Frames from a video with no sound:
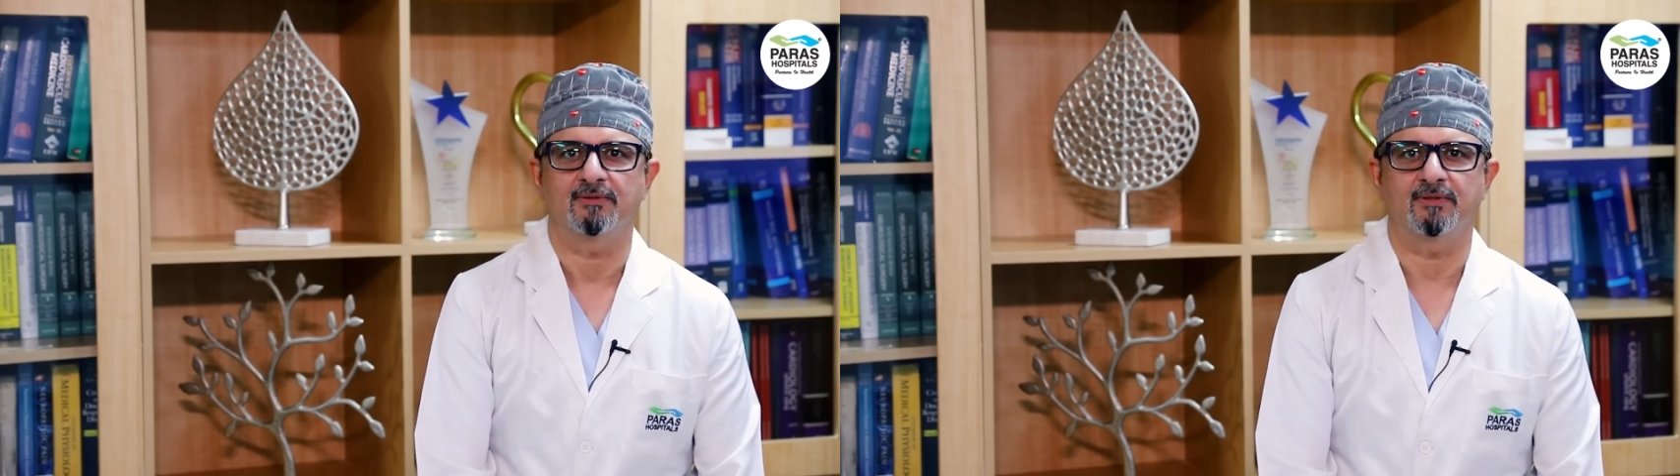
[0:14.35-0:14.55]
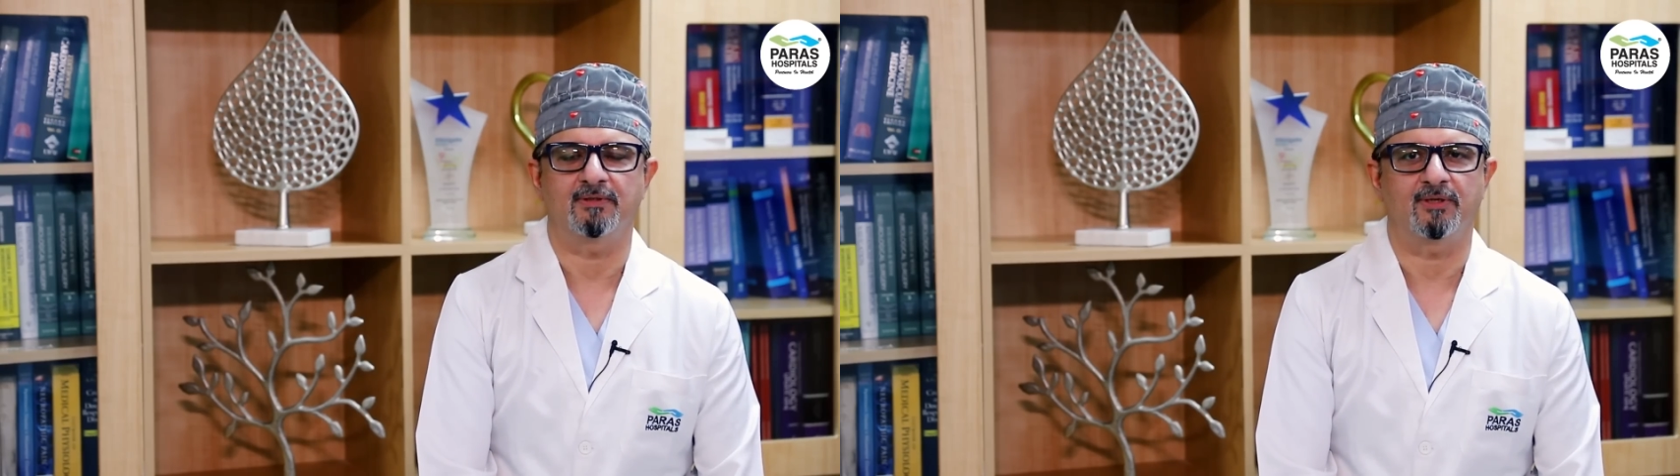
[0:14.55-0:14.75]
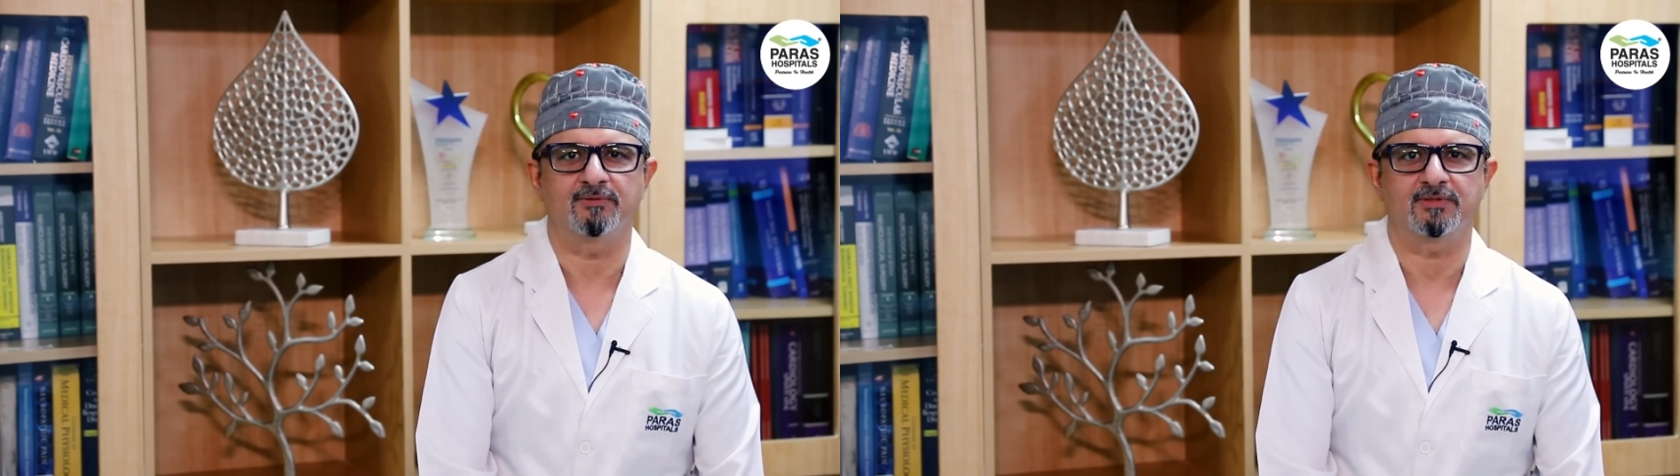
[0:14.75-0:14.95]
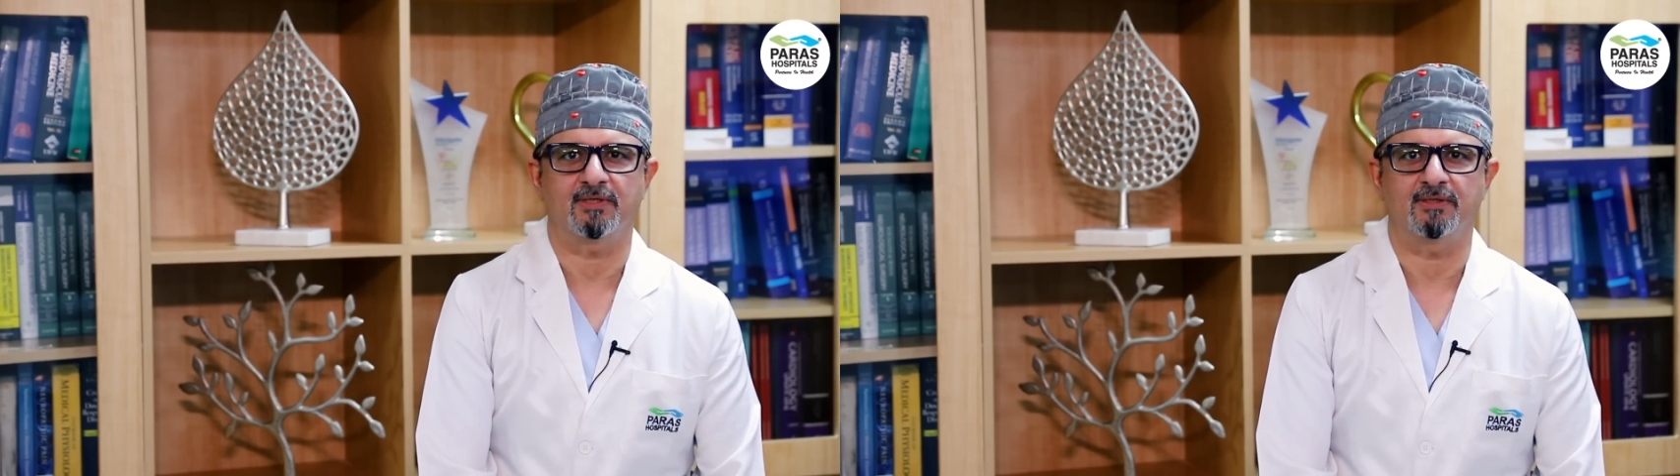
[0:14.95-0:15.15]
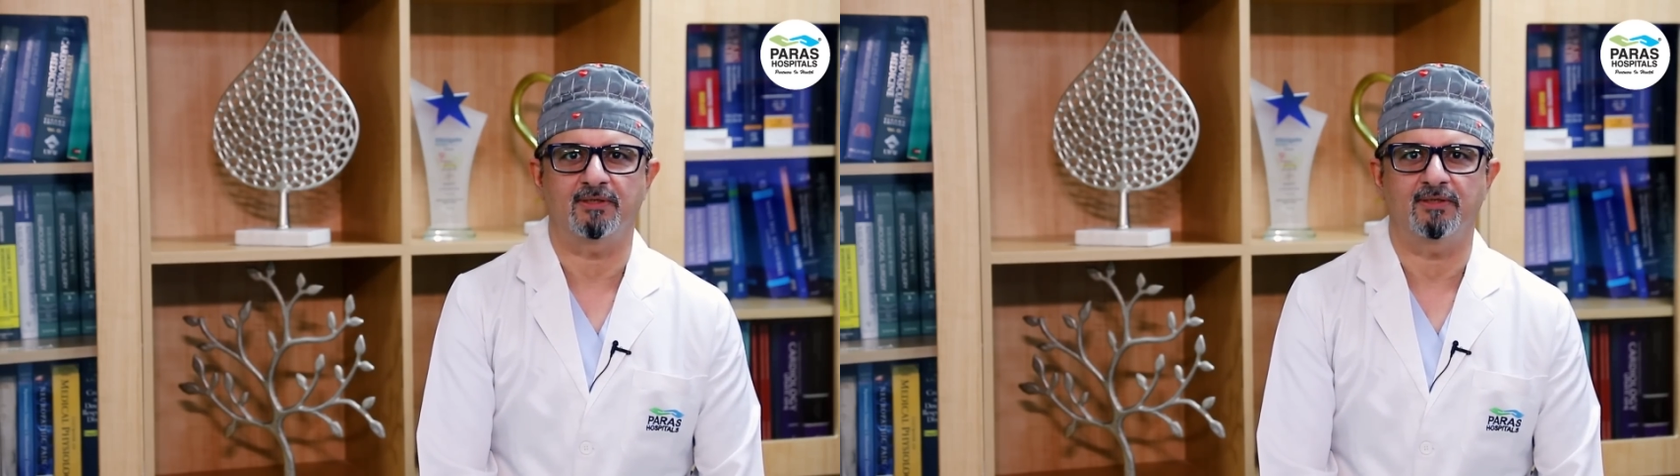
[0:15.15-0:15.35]
the rounds
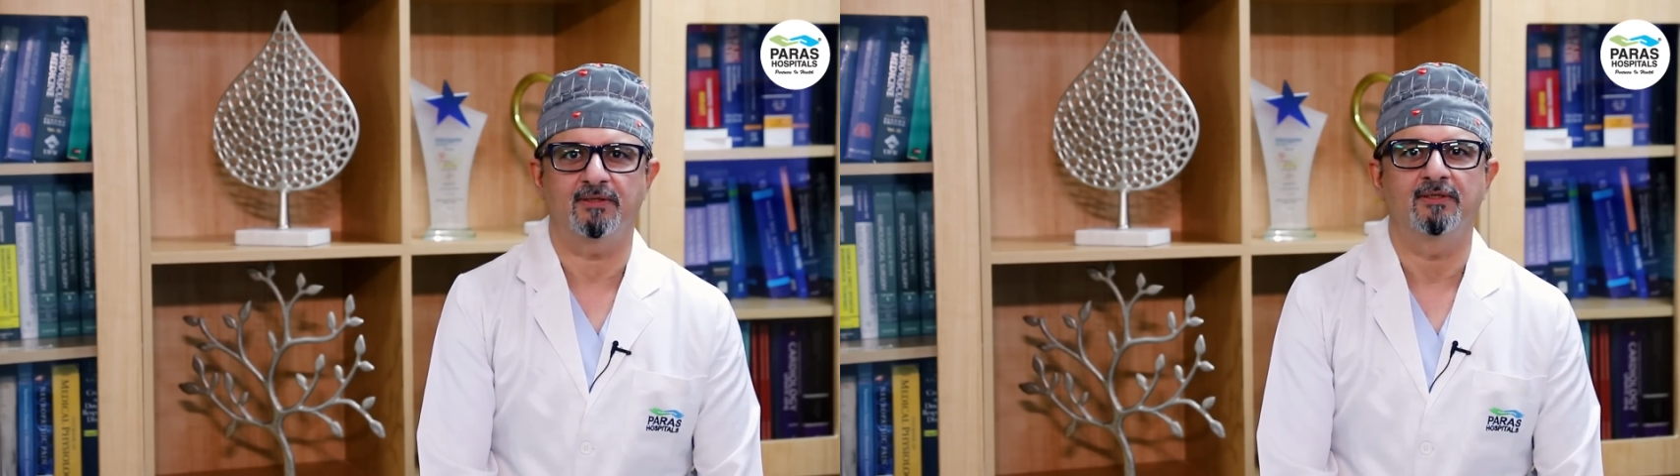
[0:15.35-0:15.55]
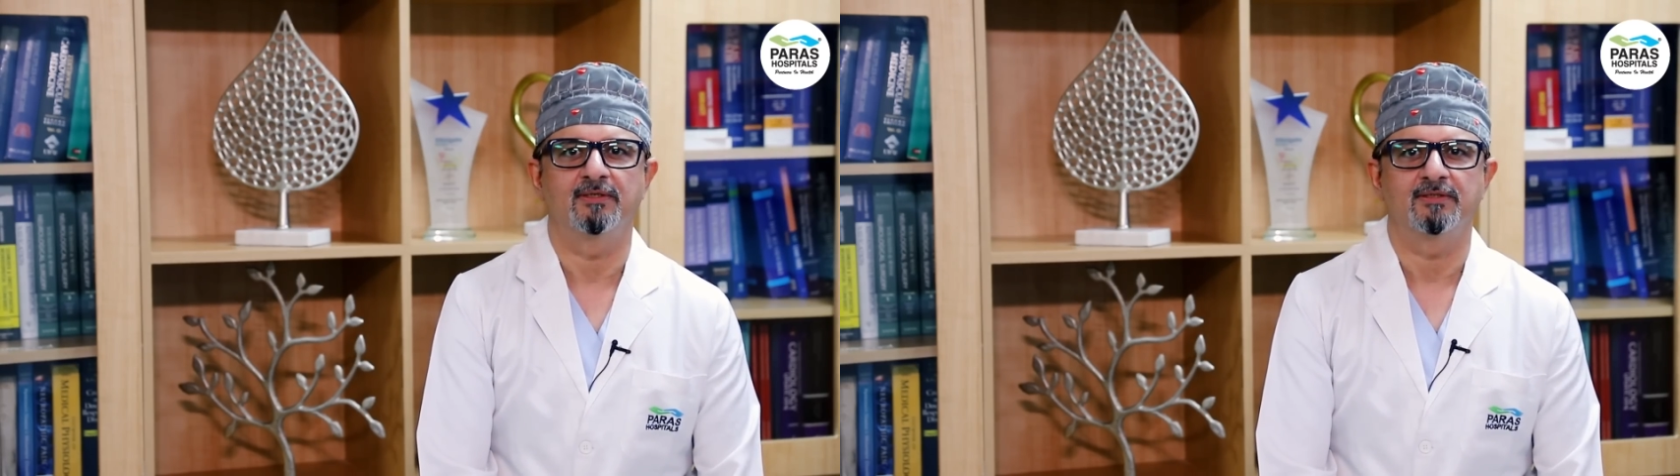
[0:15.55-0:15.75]
currently,